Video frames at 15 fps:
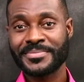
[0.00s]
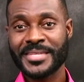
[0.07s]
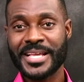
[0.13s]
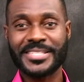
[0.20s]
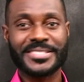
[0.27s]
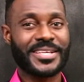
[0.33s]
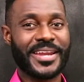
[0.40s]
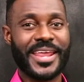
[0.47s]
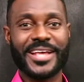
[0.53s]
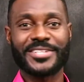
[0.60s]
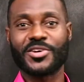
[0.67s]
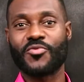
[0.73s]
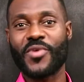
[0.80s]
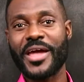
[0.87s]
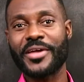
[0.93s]
His study as
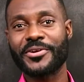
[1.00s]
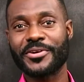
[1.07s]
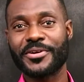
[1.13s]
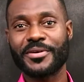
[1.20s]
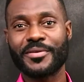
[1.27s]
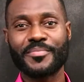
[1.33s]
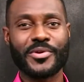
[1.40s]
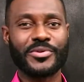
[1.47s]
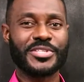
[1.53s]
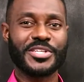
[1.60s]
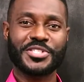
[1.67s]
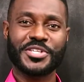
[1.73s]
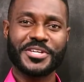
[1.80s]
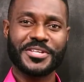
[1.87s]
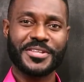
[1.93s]
a writer,
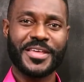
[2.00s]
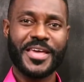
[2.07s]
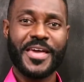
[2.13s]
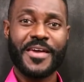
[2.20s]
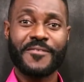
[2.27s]
musician,